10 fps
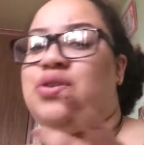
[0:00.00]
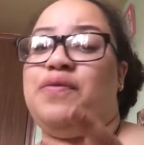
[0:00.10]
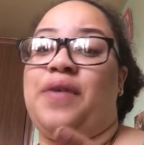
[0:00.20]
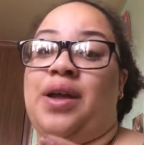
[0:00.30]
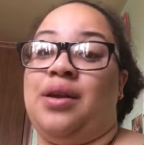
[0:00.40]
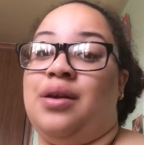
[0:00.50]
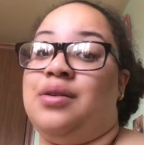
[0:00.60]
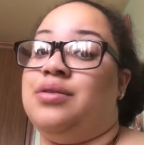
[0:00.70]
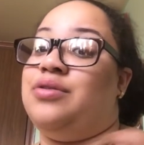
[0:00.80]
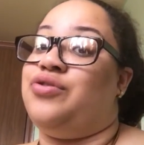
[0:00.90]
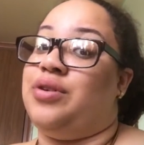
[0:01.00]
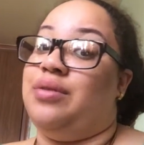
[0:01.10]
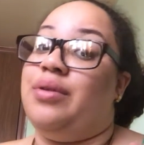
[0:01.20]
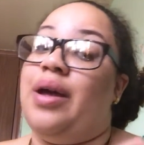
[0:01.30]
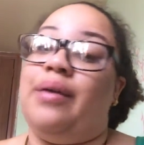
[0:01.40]
still find it because
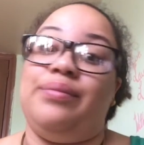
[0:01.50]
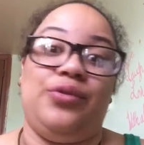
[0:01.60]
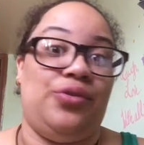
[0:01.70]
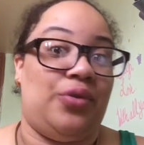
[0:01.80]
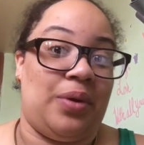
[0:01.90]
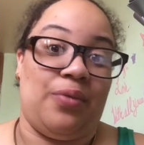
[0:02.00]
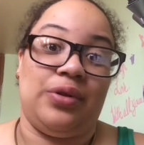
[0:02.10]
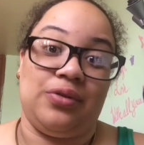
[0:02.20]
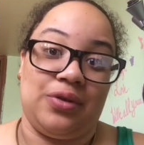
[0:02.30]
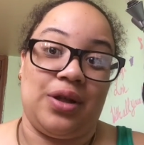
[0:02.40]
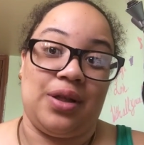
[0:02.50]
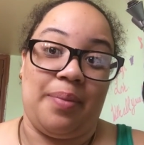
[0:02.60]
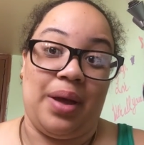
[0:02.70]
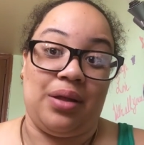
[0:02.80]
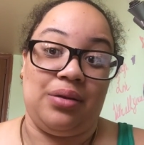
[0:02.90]
you don't know what I went through to get
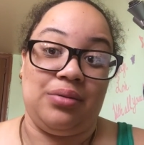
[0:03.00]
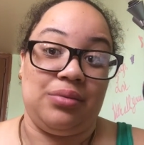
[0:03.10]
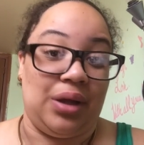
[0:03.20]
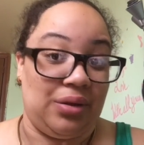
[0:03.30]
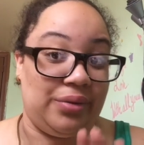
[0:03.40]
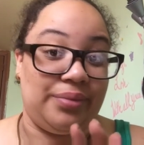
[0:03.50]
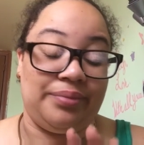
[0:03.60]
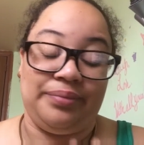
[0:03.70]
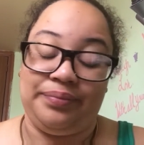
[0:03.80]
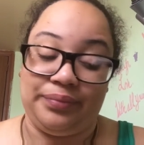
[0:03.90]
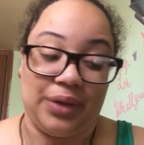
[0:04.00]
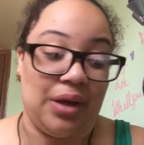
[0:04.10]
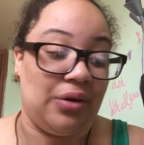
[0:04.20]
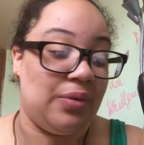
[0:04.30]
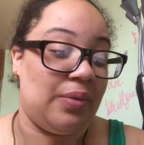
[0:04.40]
that palette like
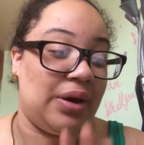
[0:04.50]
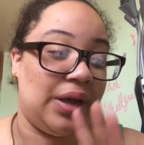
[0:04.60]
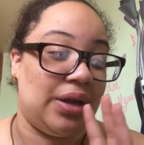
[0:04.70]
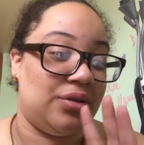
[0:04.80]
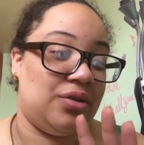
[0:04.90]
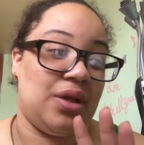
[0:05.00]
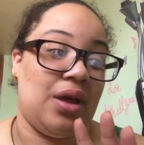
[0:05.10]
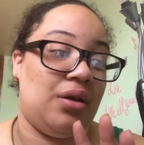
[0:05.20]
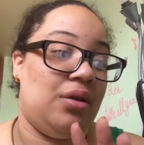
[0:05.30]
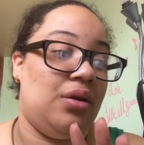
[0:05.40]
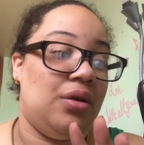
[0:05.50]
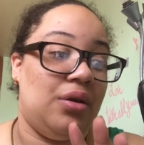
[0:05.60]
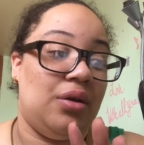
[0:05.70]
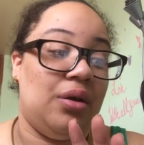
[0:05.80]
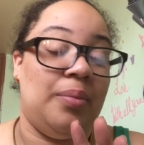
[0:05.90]
I don't even want to get into that
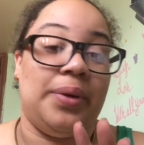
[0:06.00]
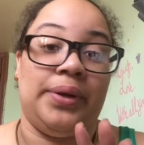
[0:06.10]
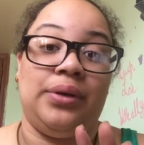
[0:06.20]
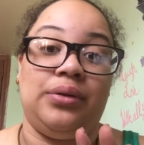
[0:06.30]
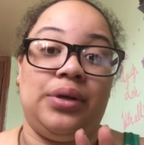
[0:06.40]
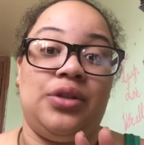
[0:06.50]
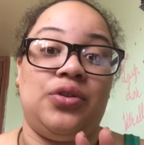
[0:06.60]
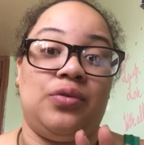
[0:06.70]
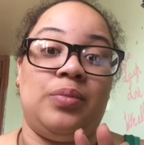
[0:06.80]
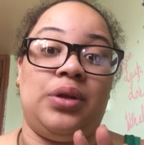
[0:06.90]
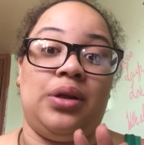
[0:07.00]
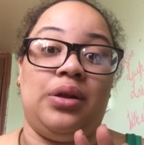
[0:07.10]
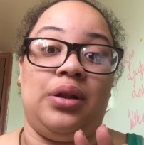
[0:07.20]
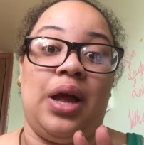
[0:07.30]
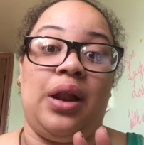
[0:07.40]
but it took me
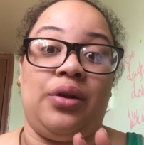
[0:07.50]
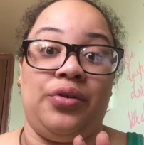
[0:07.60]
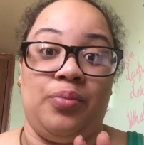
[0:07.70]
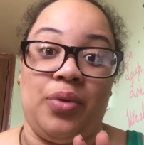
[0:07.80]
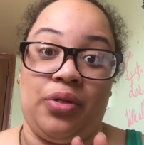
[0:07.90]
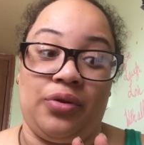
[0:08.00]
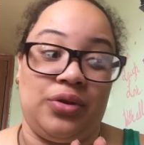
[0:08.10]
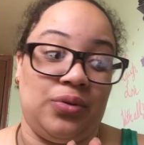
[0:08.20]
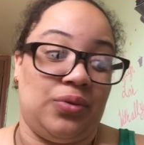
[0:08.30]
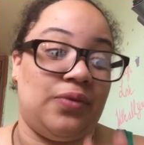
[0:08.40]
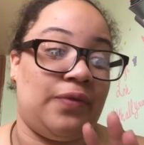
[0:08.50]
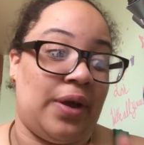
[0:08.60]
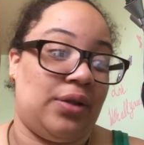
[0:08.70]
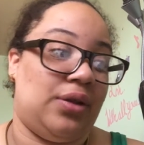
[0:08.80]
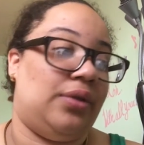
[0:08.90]
a good month or two to
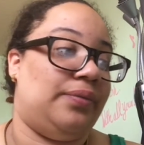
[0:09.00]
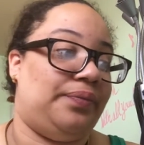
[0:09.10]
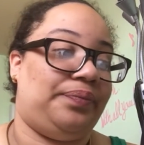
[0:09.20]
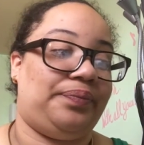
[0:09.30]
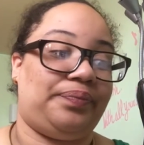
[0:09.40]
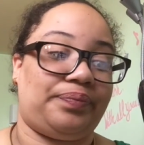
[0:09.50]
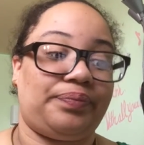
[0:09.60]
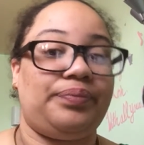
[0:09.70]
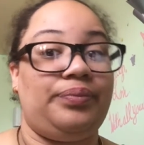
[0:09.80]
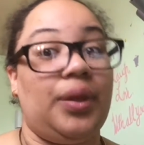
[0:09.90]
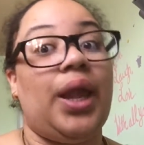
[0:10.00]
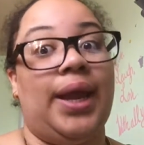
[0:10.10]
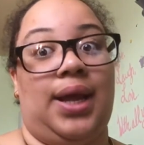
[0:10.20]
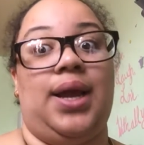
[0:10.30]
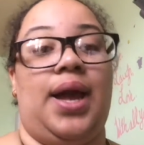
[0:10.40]
find it
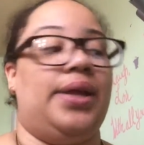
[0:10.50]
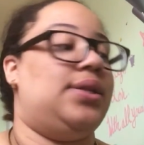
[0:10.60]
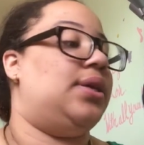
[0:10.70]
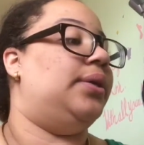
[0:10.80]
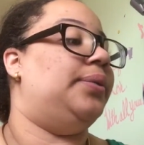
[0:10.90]
and I got it